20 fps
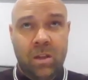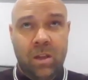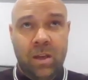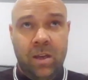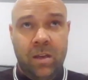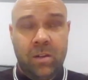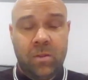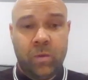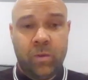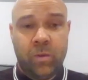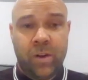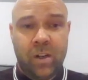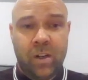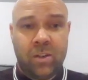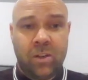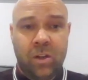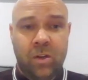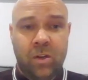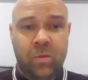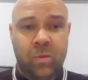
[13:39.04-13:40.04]

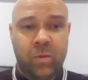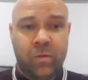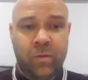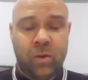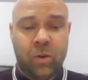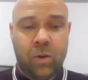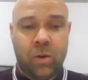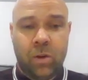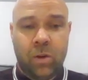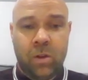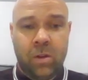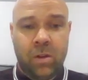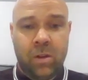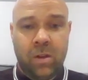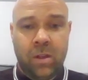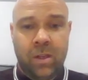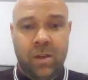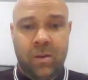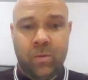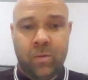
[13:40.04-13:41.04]
We've got
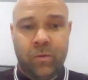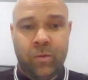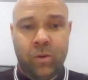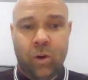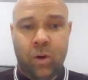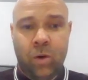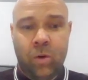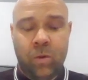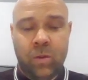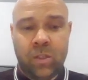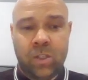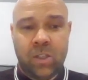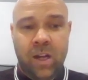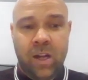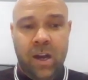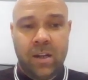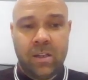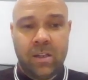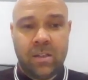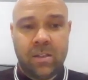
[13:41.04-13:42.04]
all the
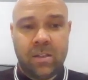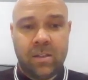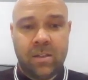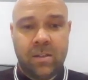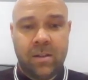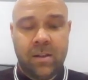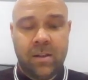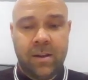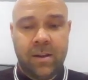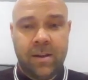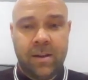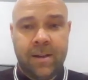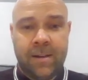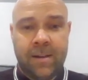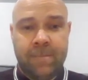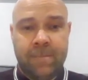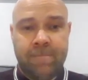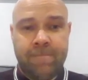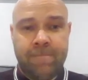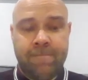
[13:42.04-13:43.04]
stats,
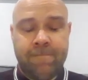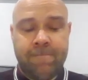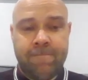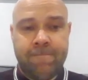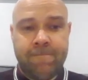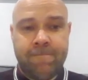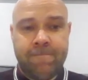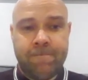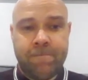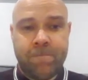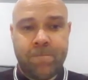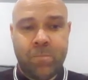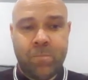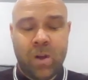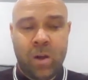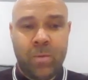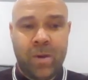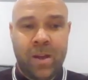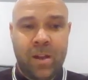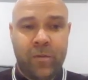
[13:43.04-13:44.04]

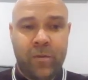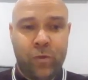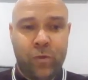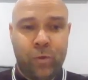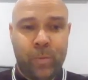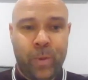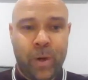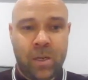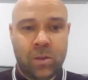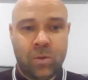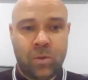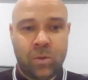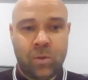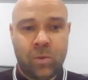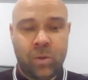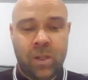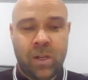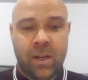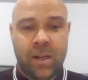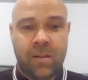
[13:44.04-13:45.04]
how many food parcels
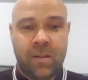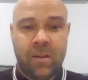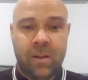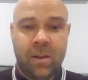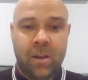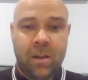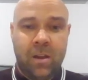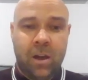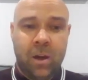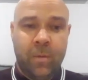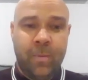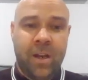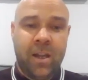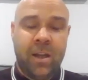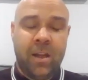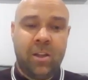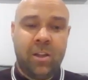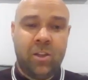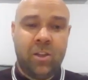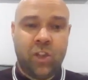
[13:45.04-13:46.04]
we did, how
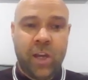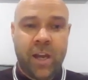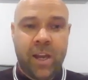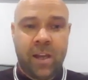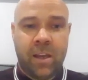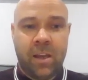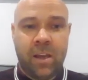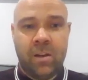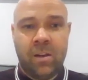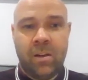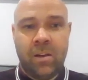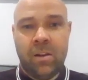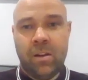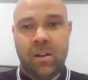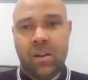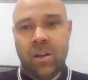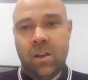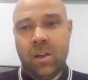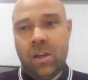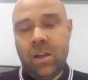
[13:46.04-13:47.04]
many check-in
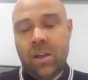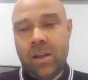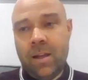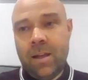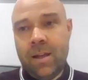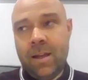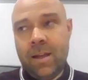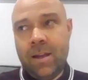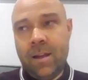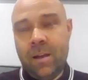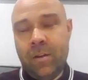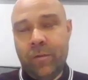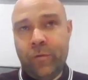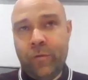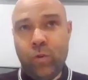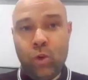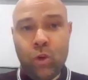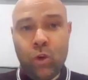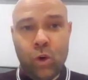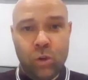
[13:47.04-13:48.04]

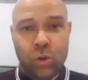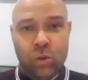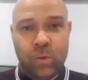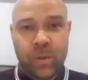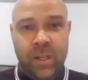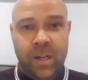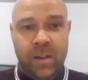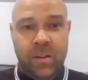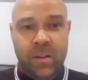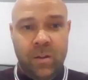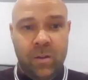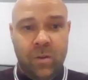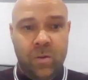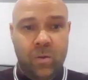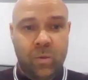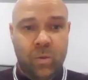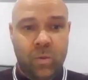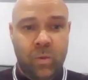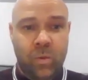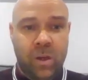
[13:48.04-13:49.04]
phone calls we did.
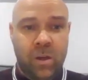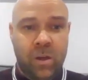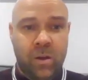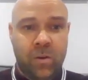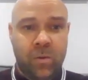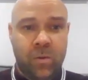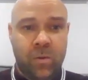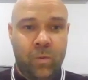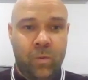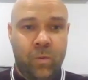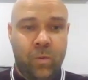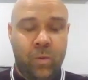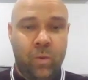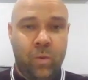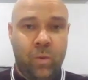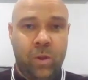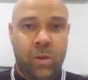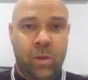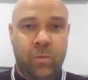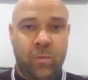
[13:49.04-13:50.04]
We
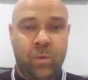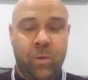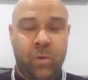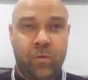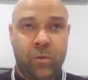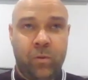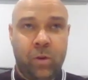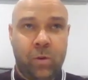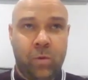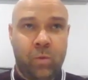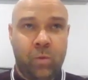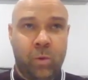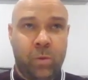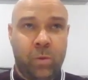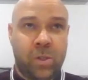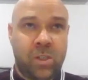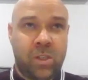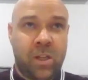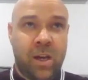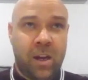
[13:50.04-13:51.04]

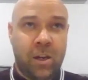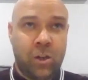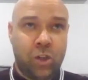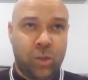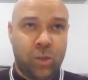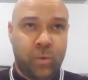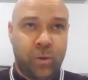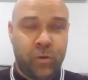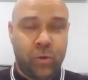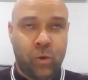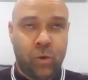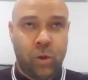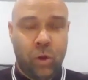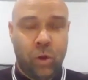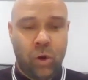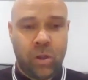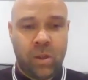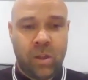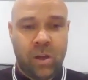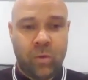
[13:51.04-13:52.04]
were starting just before
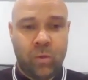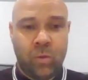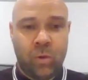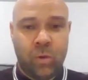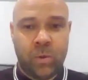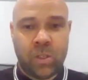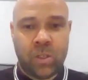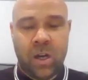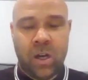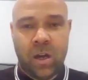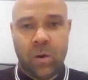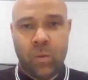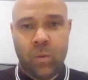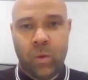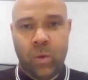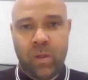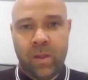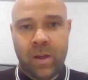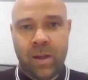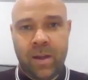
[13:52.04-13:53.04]
lockdown. We were starting
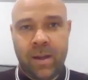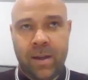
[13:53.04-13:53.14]
with